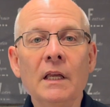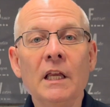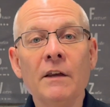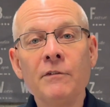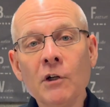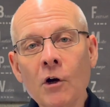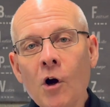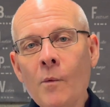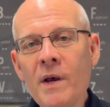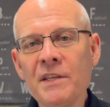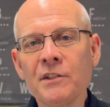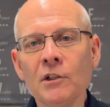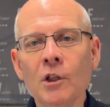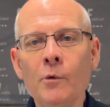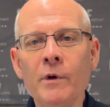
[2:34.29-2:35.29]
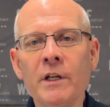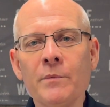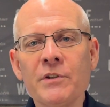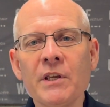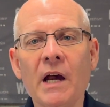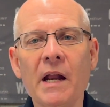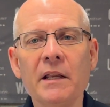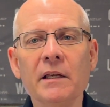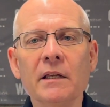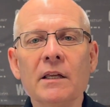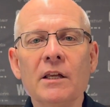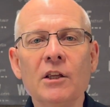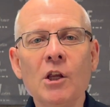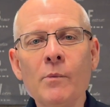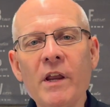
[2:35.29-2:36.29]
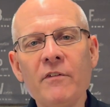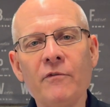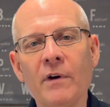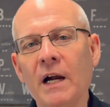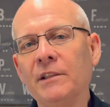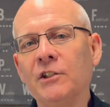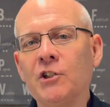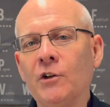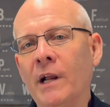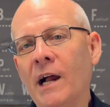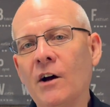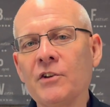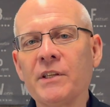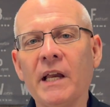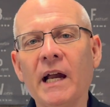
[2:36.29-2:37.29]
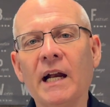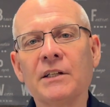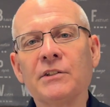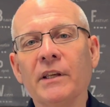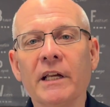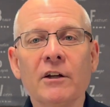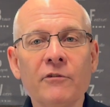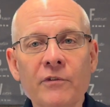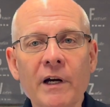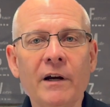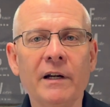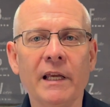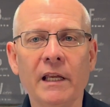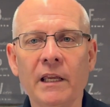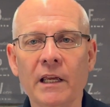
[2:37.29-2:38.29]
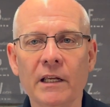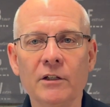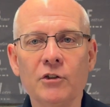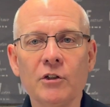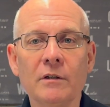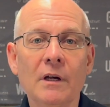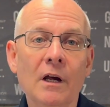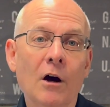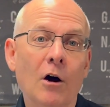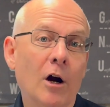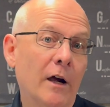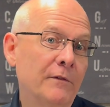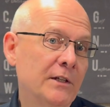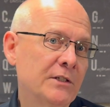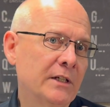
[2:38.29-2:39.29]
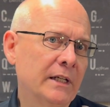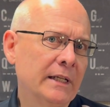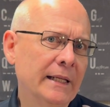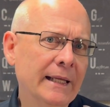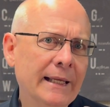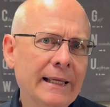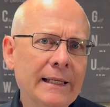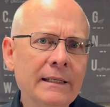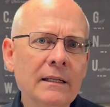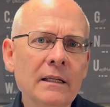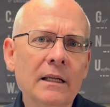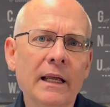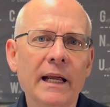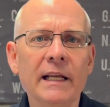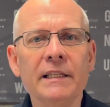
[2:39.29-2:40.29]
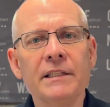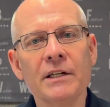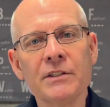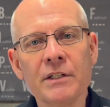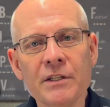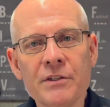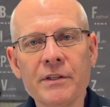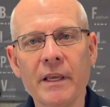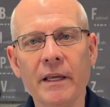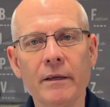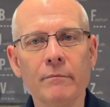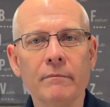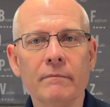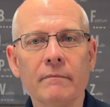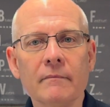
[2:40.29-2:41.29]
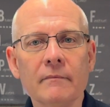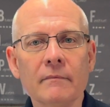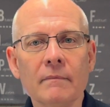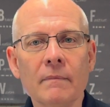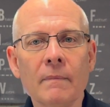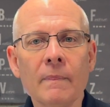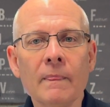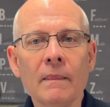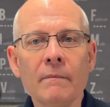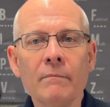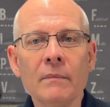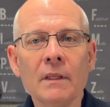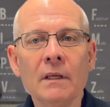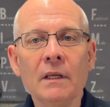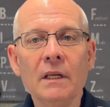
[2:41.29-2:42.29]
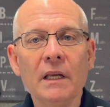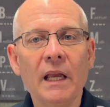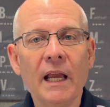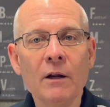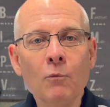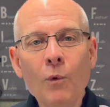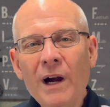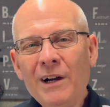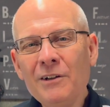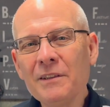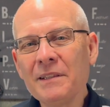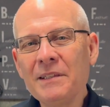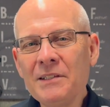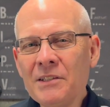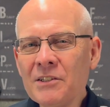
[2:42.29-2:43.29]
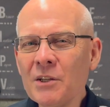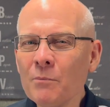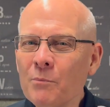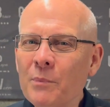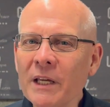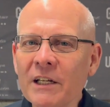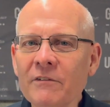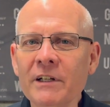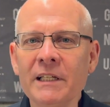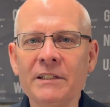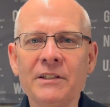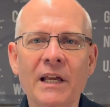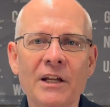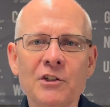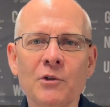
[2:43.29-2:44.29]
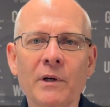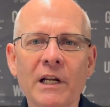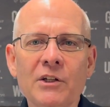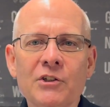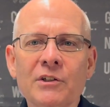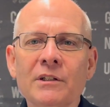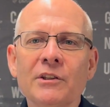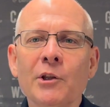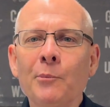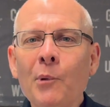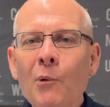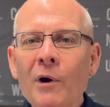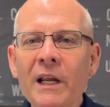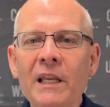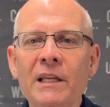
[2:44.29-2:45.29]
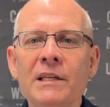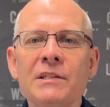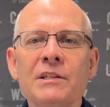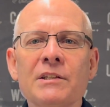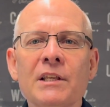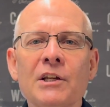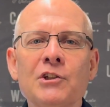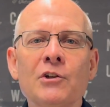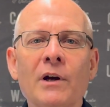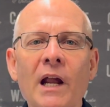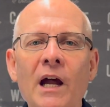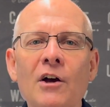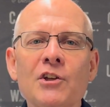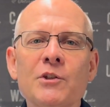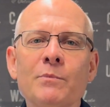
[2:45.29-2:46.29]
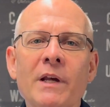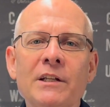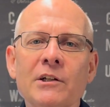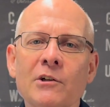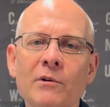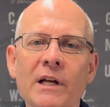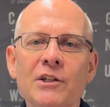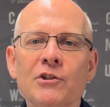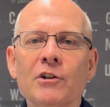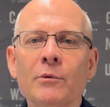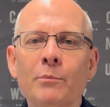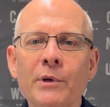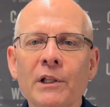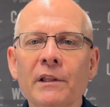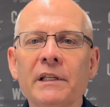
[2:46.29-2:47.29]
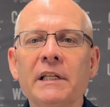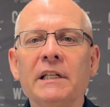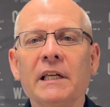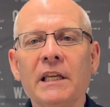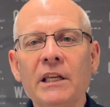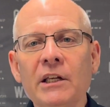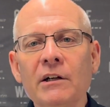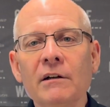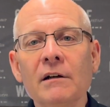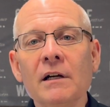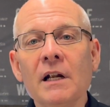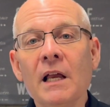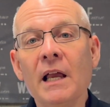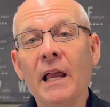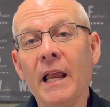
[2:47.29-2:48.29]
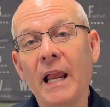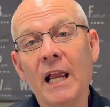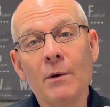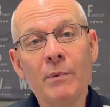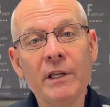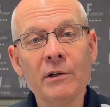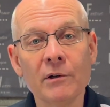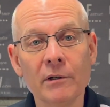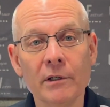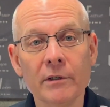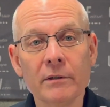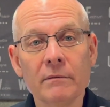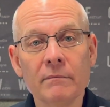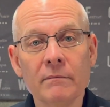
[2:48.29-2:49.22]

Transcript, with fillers: If your home has aluminum siding, you may find that your house acts like a Faraday cage. RF doesn't get in, and it doesn't escape. And while this is a bit of an exaggeration, the point is, is that your house may degrade your ability to hear and be heard.